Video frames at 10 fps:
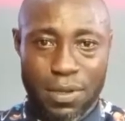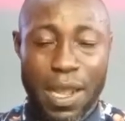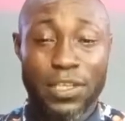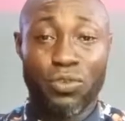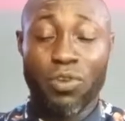
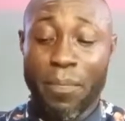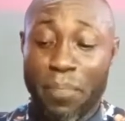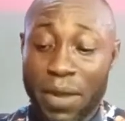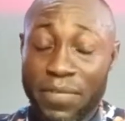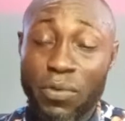As you are
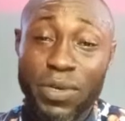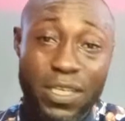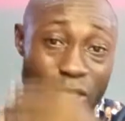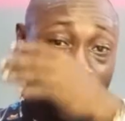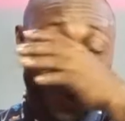bathing with
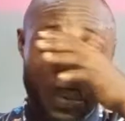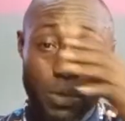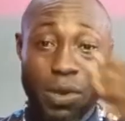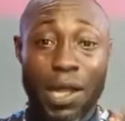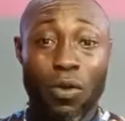the soap,
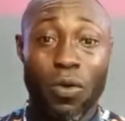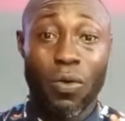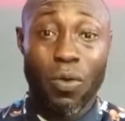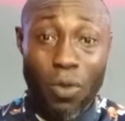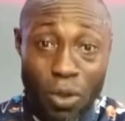
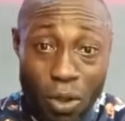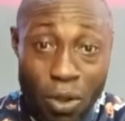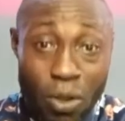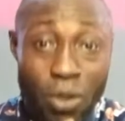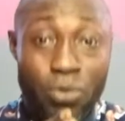
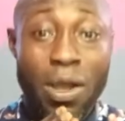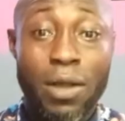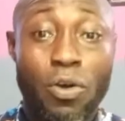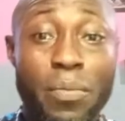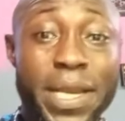you are
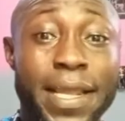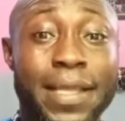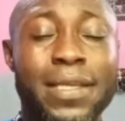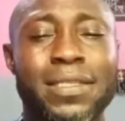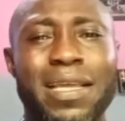coming
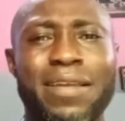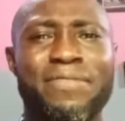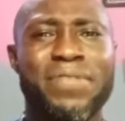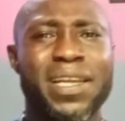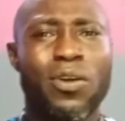against
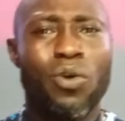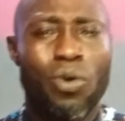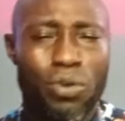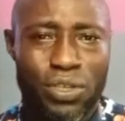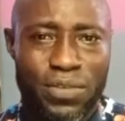every
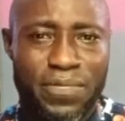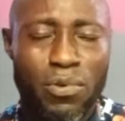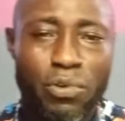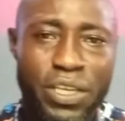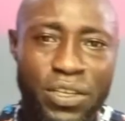curse
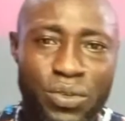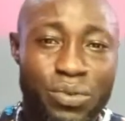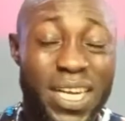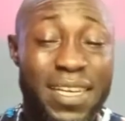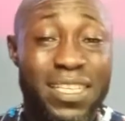following
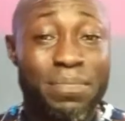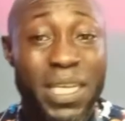you that is